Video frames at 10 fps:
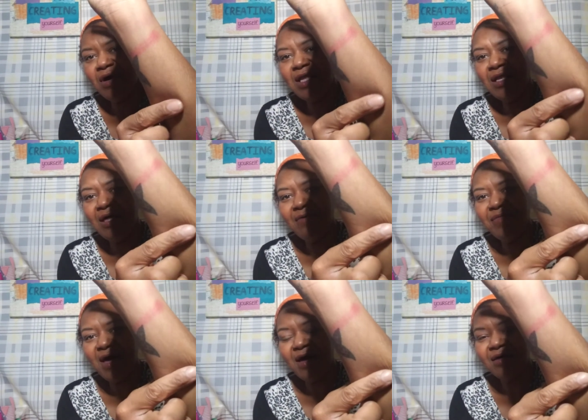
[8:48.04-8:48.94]
I love
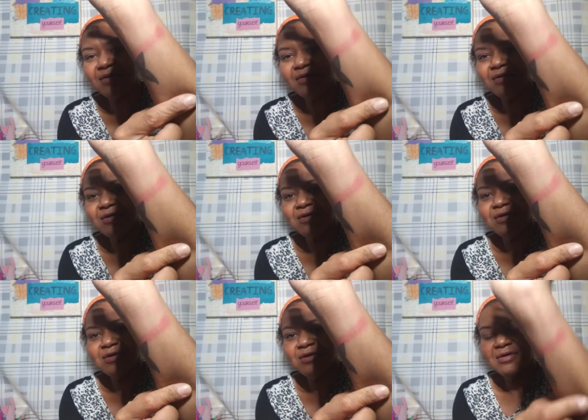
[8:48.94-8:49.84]
that.
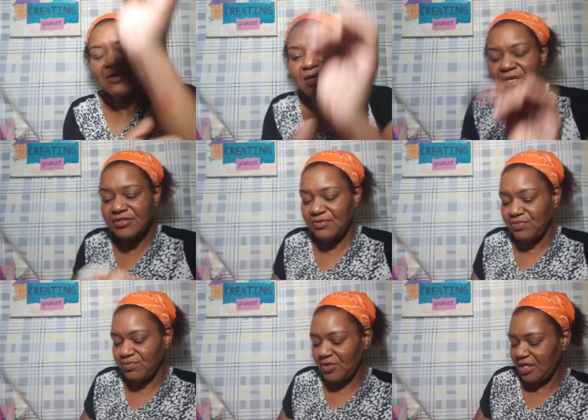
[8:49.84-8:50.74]
That is a
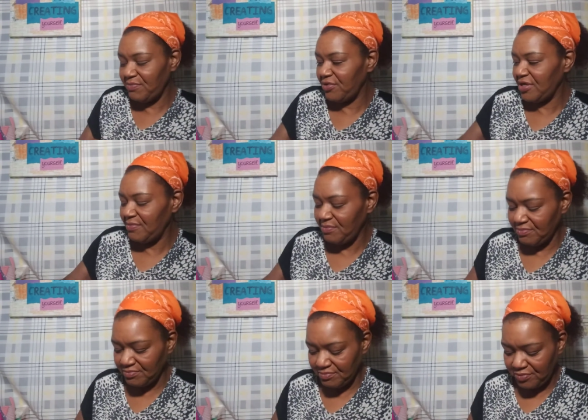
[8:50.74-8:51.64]
really pretty
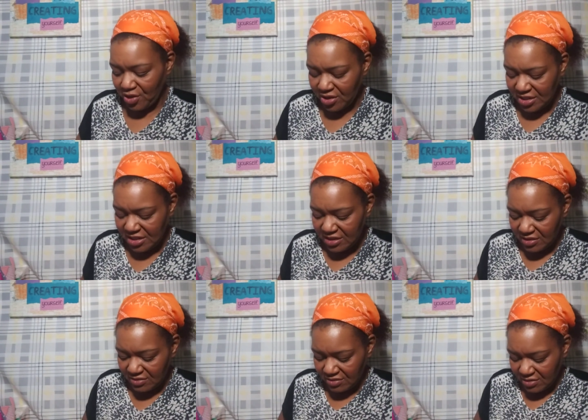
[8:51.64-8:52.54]
burgundy
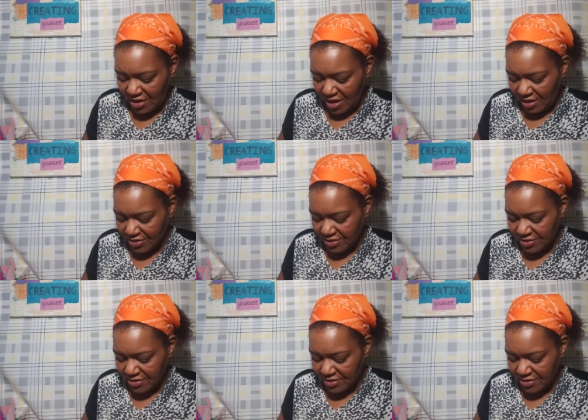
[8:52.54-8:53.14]
color.